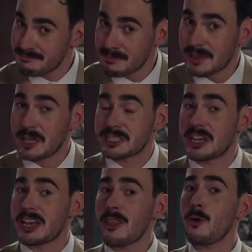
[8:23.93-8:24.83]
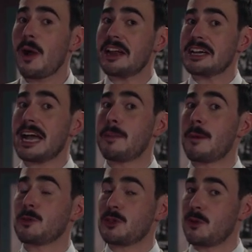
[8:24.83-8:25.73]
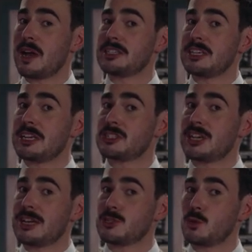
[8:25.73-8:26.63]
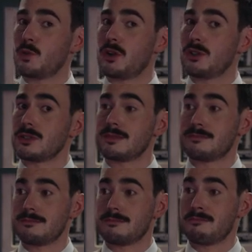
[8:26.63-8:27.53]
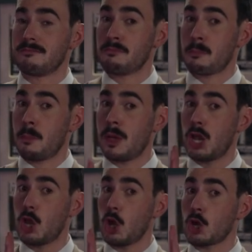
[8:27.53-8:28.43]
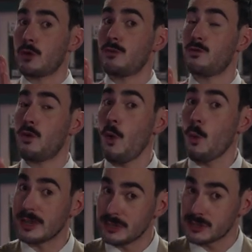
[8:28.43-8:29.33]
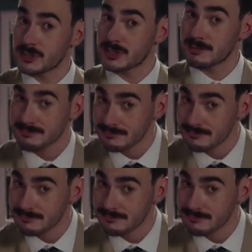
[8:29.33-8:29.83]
But there's another way to come up with your idea to change the world. Look forwards.